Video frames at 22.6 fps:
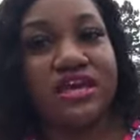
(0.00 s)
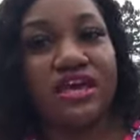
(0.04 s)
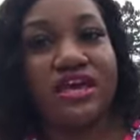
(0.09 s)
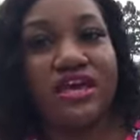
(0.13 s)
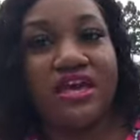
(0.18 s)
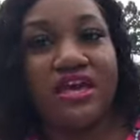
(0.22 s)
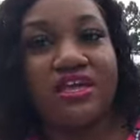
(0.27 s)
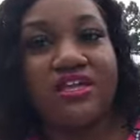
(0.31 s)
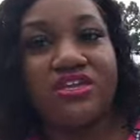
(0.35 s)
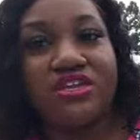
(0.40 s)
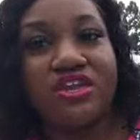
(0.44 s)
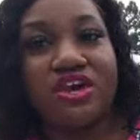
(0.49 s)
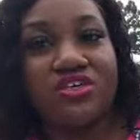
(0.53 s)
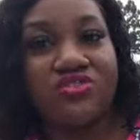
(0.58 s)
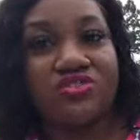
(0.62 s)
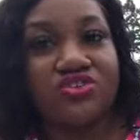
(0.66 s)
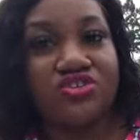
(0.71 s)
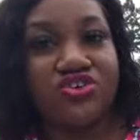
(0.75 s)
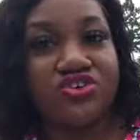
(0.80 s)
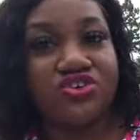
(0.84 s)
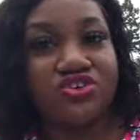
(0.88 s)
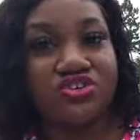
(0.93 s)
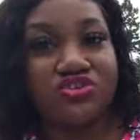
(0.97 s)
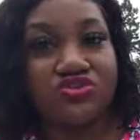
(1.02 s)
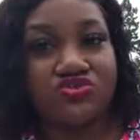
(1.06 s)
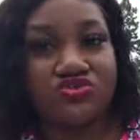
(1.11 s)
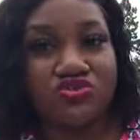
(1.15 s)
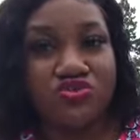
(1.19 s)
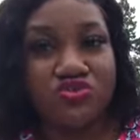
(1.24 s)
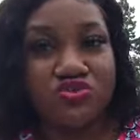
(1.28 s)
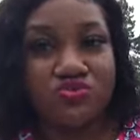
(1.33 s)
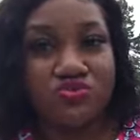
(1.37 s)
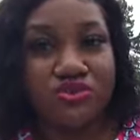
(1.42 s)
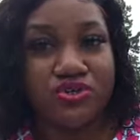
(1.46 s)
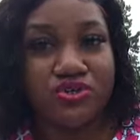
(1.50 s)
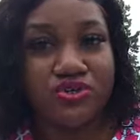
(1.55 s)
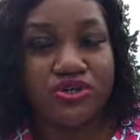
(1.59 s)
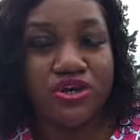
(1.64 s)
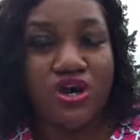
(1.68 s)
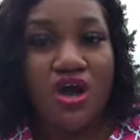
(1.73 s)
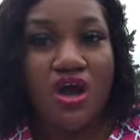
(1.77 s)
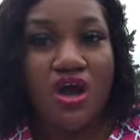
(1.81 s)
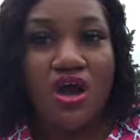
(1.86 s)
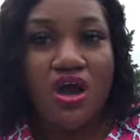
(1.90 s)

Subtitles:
Another YouTuber